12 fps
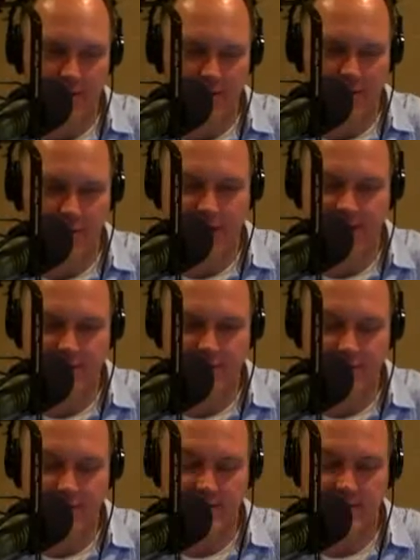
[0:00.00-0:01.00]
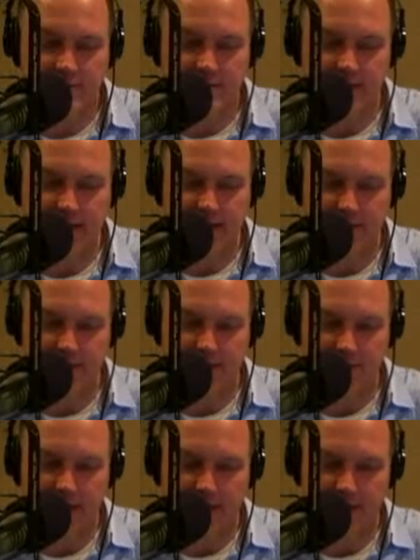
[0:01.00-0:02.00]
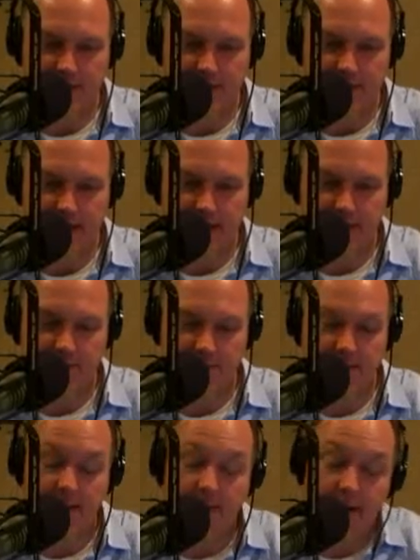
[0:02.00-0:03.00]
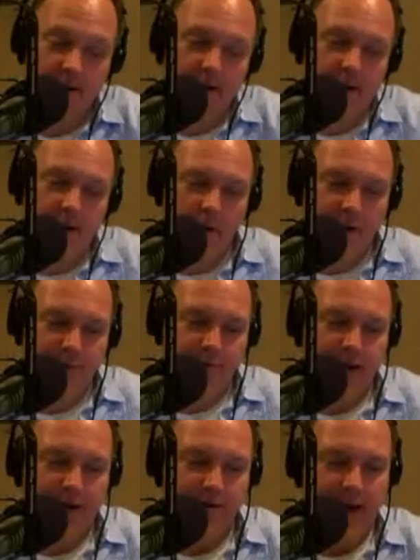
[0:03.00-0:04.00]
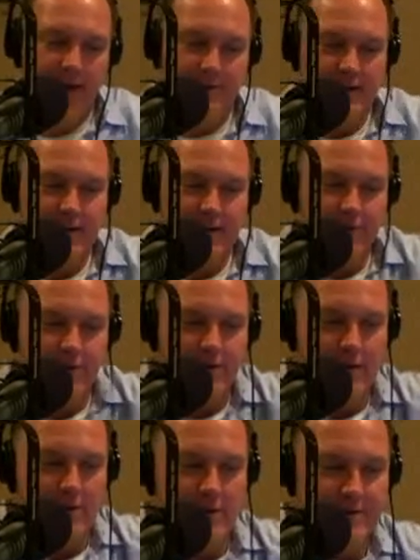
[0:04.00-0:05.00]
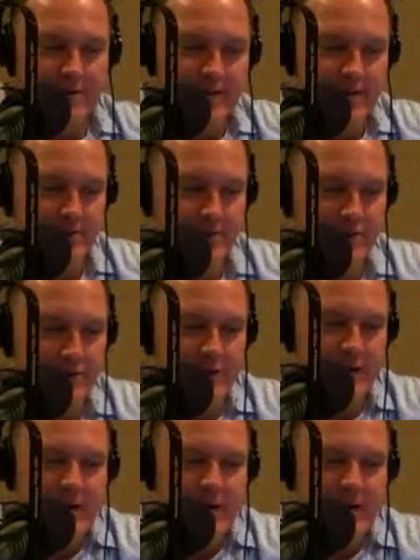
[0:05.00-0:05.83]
Why do you trust a surgeon? They can't seem to manage their desk. But anyway, waited for an hour and a half to get in for a follow-up visit on a surgery.